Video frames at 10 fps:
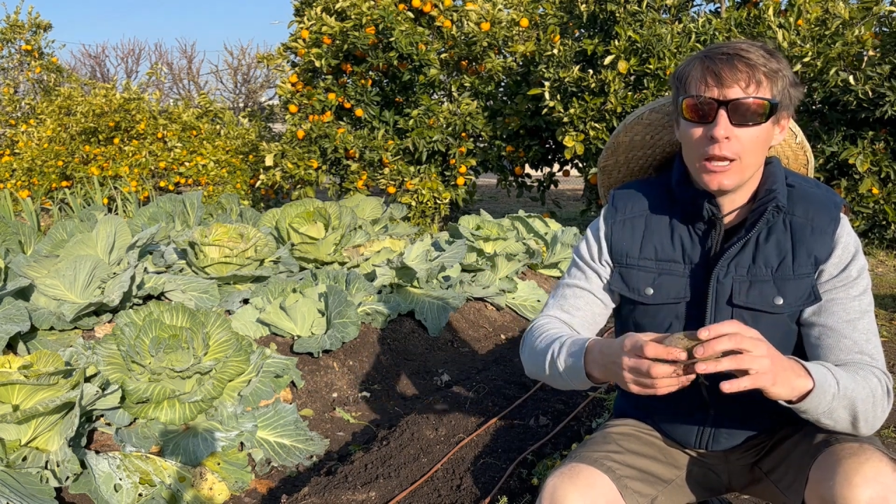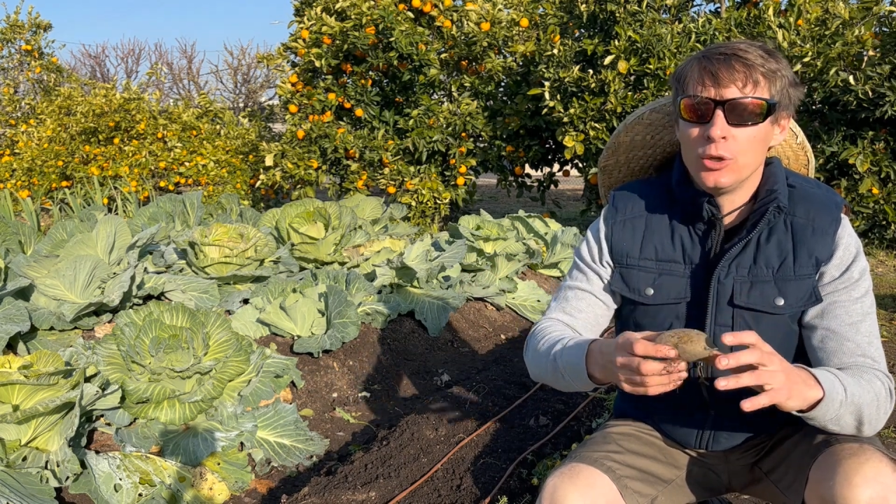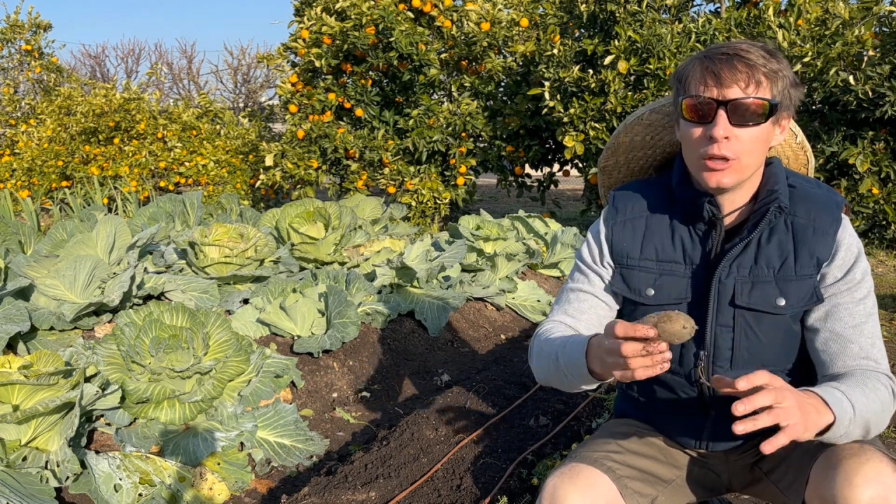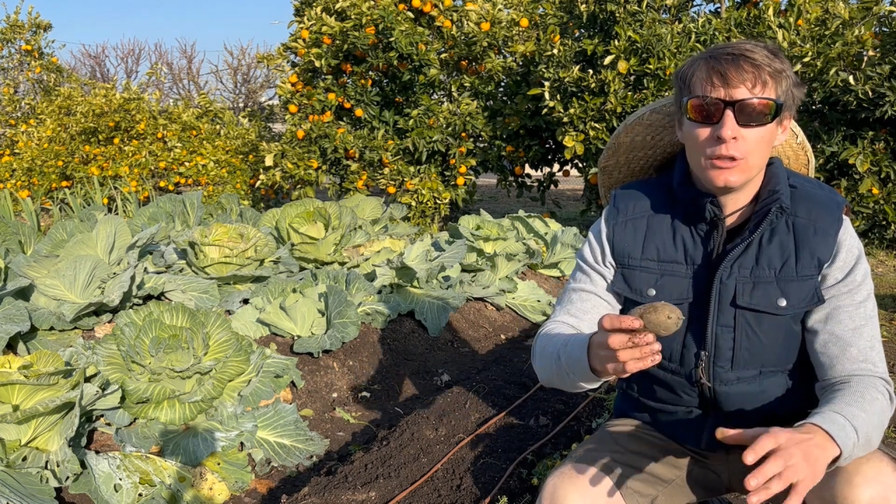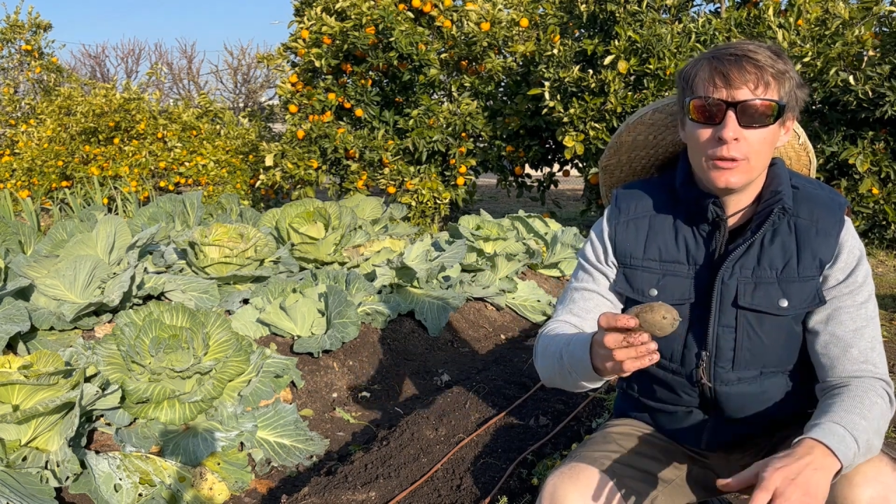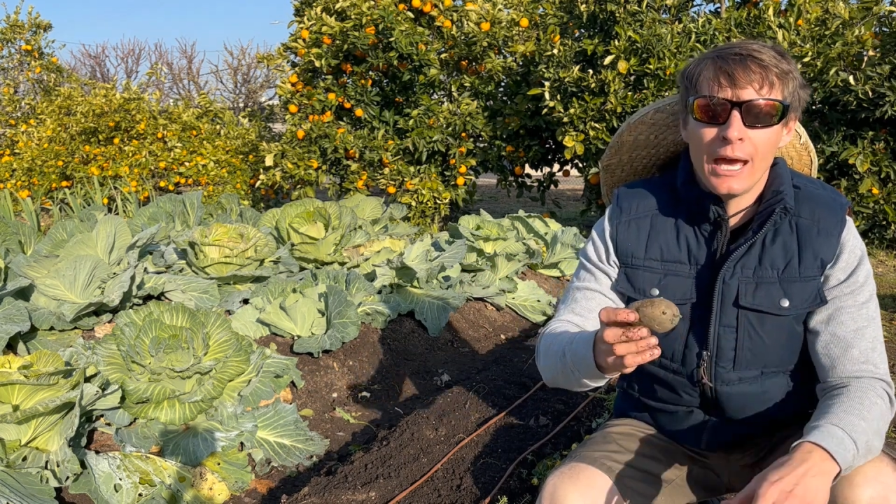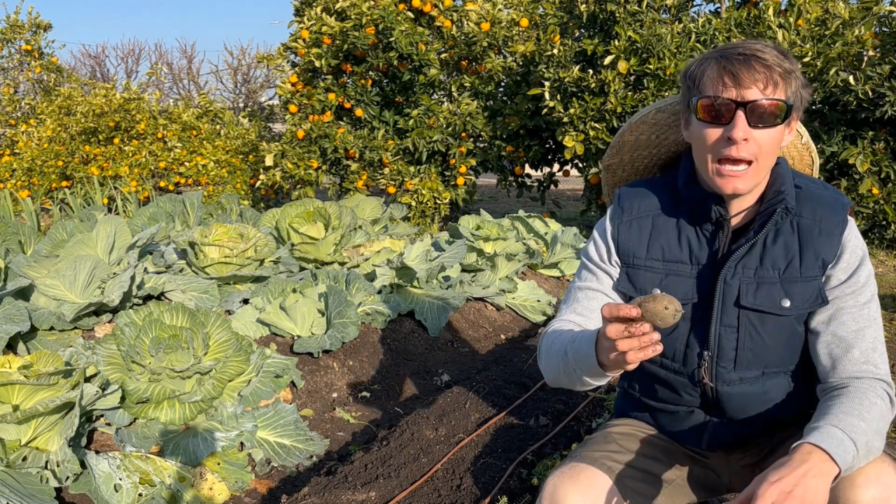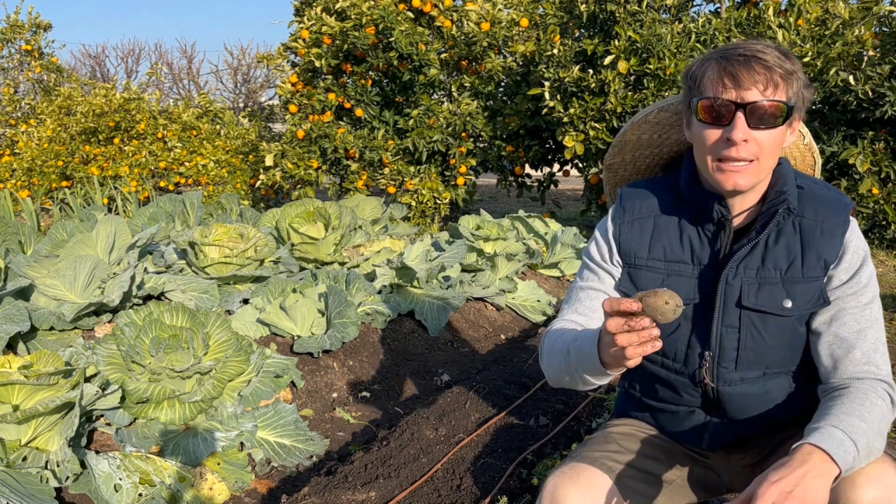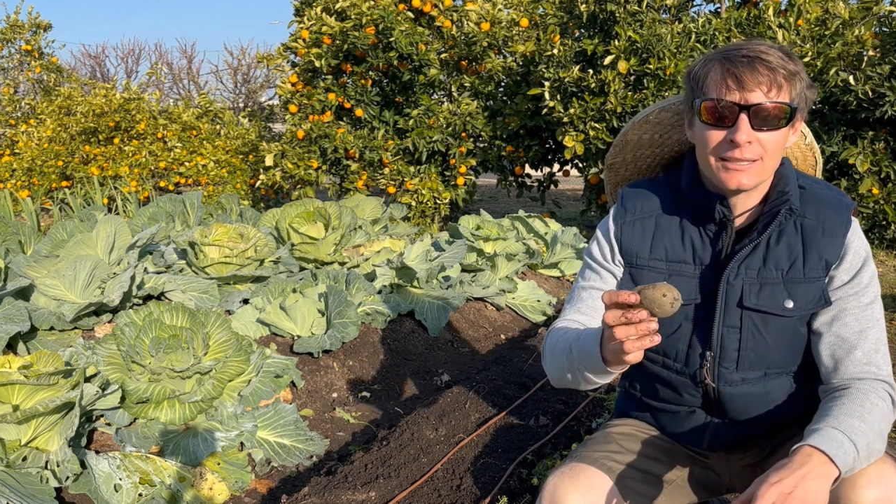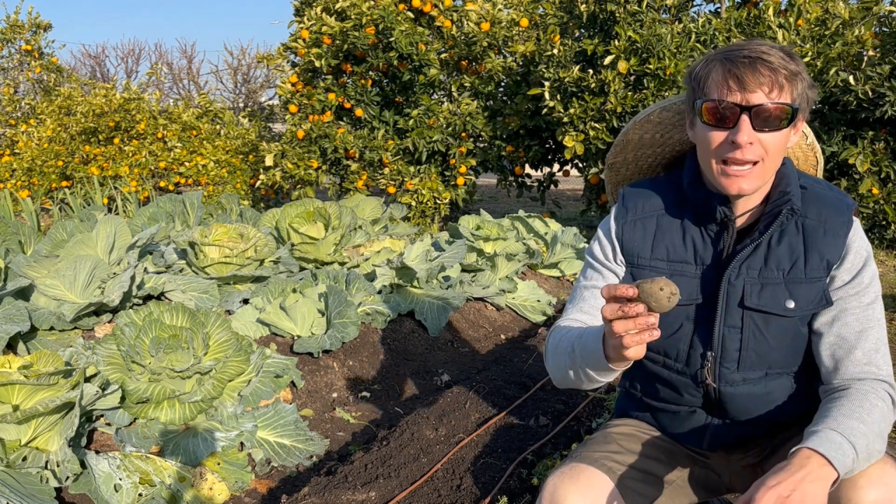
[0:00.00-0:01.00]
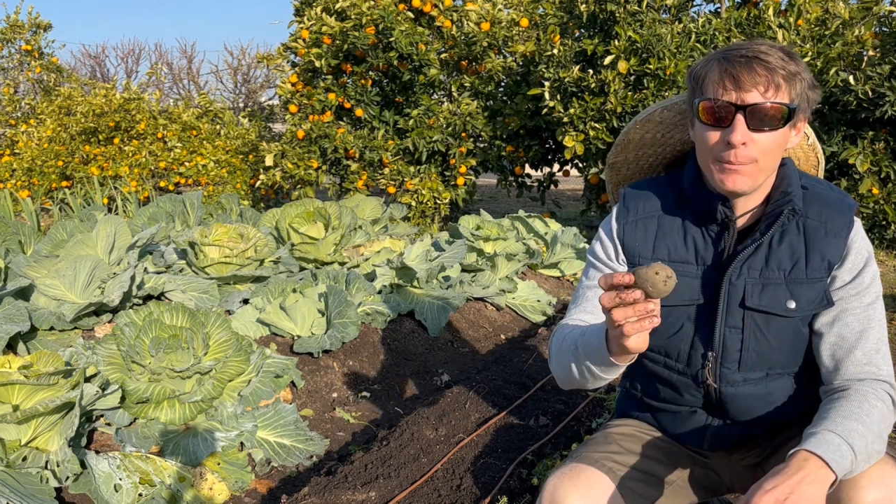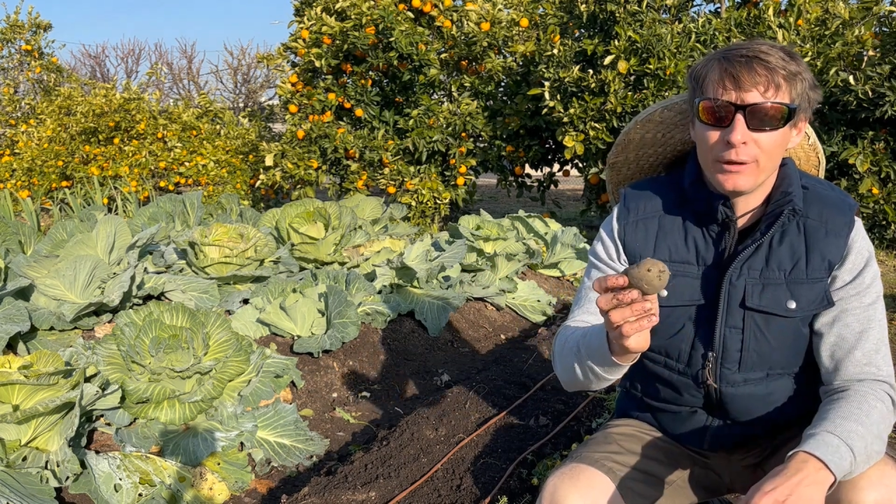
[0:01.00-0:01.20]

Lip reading: and you can do that in the same